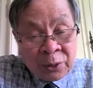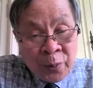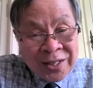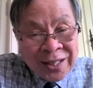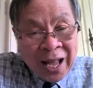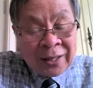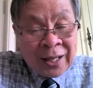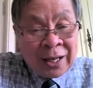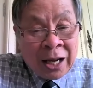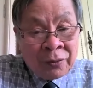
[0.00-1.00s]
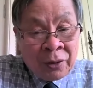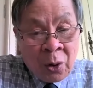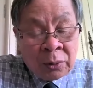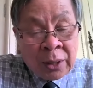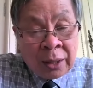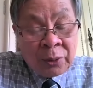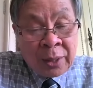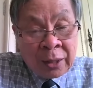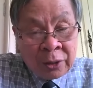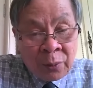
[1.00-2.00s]
withstand that kind of a load, then you
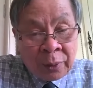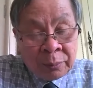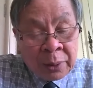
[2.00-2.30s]
can do it.